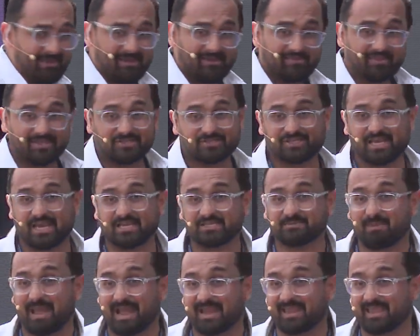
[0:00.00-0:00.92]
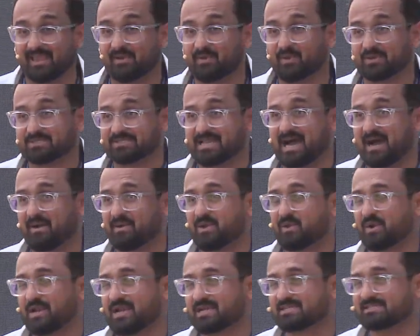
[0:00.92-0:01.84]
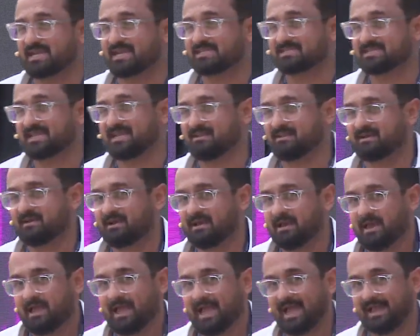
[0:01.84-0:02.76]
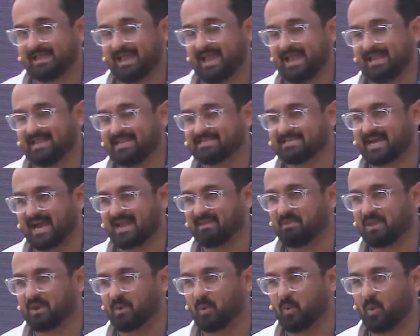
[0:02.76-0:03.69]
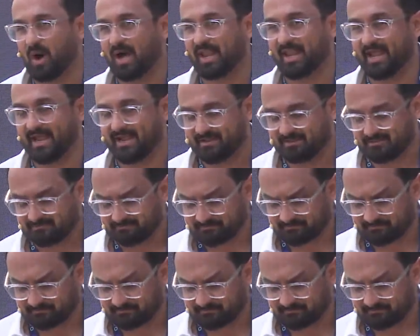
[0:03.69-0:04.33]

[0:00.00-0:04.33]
This changed banking, because now you could access it at any time you wanted.